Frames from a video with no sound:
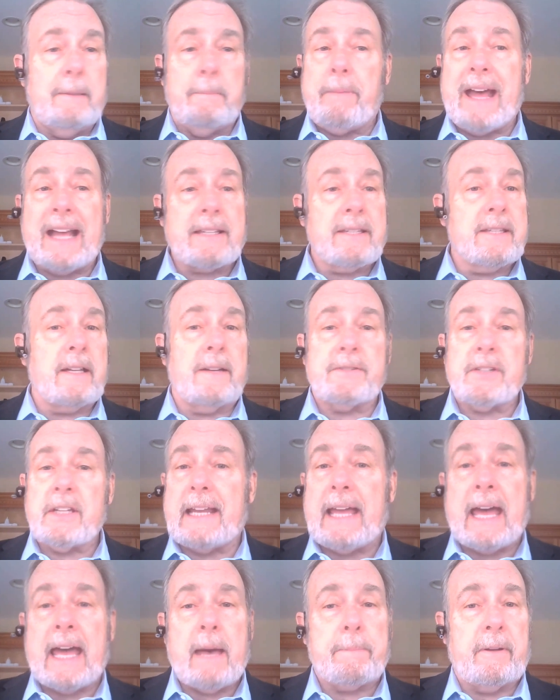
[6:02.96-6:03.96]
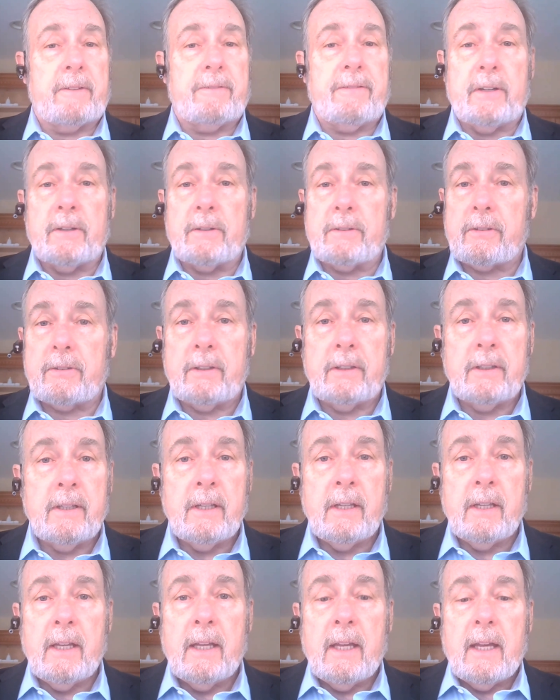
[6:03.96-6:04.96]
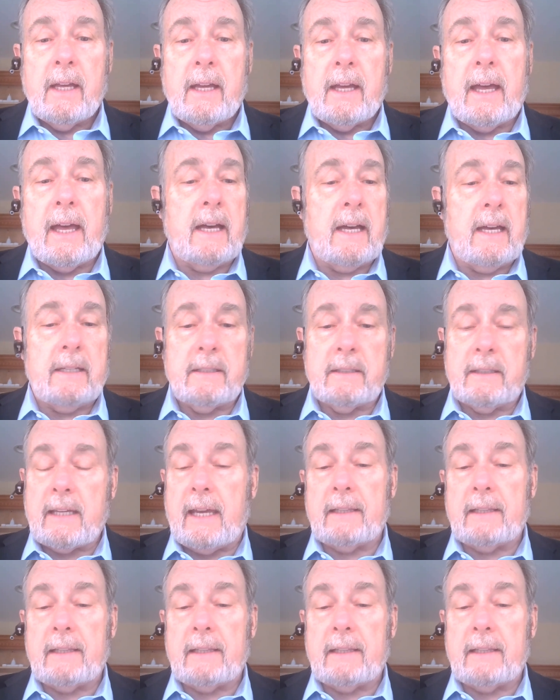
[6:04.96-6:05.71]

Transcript: that bad stuff's going to happen, folks. And